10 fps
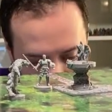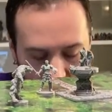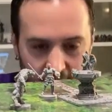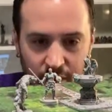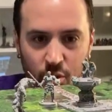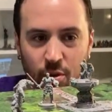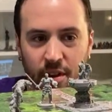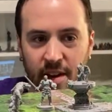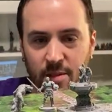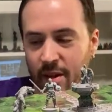And the cool
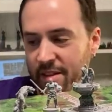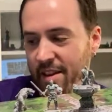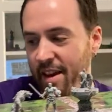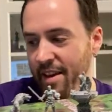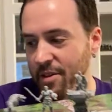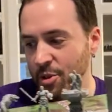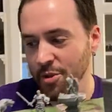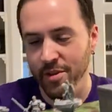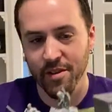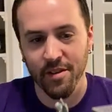thing is about the
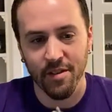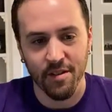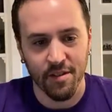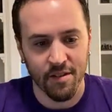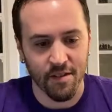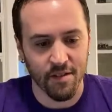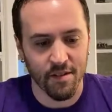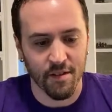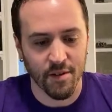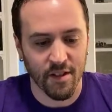cage,
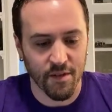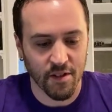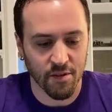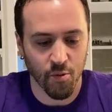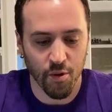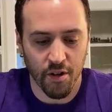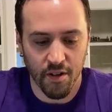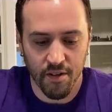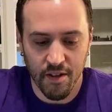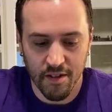let's see if this will work.
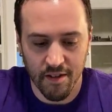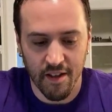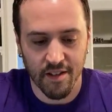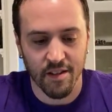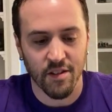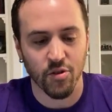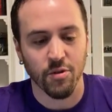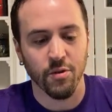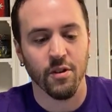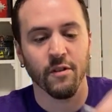They sent these
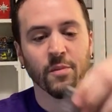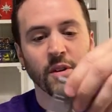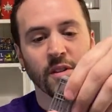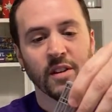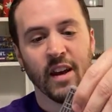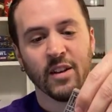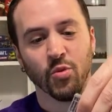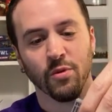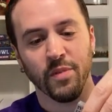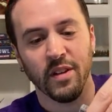glued over, but the cage
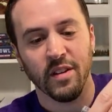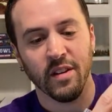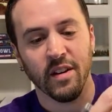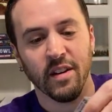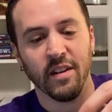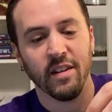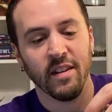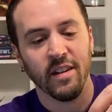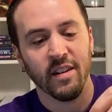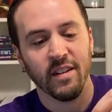will be
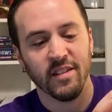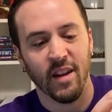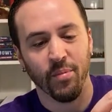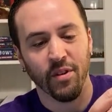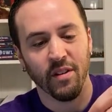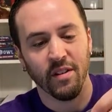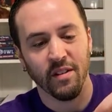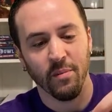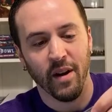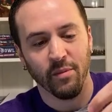separate.
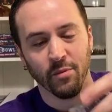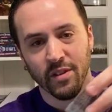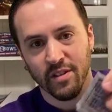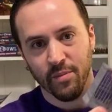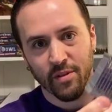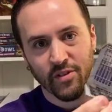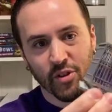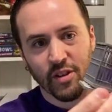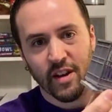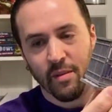The bottom will be separate, so
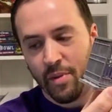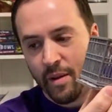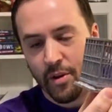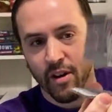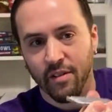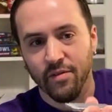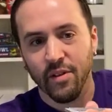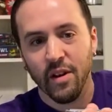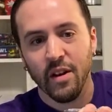you can kind of pop it off.